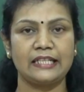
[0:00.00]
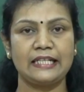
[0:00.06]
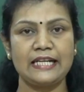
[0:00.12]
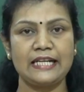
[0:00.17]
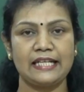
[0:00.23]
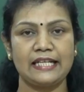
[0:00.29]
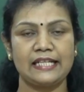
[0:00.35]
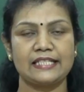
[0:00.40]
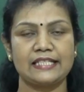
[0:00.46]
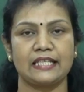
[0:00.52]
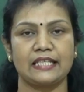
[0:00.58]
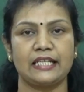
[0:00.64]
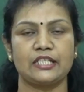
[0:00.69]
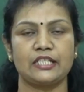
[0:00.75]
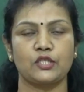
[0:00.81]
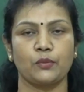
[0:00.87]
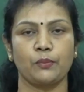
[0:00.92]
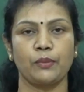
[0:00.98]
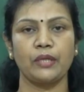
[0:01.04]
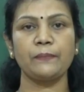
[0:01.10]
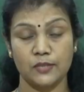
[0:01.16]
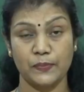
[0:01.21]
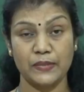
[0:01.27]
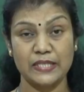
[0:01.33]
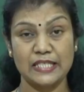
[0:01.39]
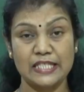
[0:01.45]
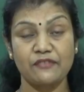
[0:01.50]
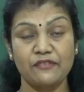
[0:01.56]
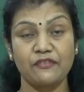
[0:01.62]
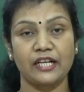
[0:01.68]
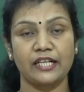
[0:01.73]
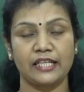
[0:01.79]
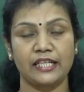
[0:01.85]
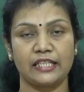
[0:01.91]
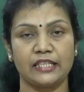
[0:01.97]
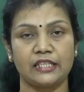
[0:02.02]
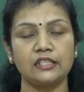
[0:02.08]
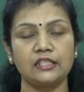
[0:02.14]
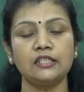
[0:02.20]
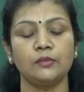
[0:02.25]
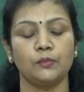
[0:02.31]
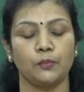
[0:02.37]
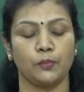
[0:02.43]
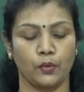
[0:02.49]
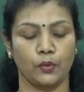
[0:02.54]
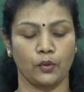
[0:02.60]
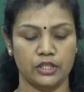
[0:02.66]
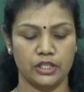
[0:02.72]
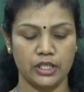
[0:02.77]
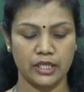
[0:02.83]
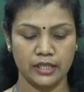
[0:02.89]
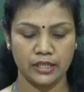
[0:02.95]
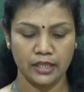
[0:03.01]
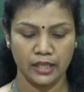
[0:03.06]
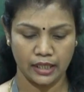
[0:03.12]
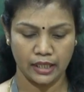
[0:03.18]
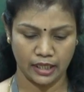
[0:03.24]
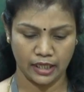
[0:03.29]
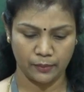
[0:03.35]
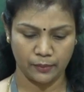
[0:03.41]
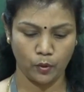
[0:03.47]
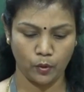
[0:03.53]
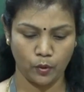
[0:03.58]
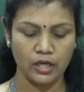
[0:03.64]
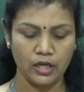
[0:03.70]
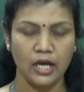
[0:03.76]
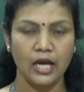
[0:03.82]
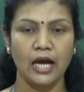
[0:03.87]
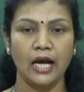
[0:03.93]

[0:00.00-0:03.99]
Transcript: details needs to be specified in the project report,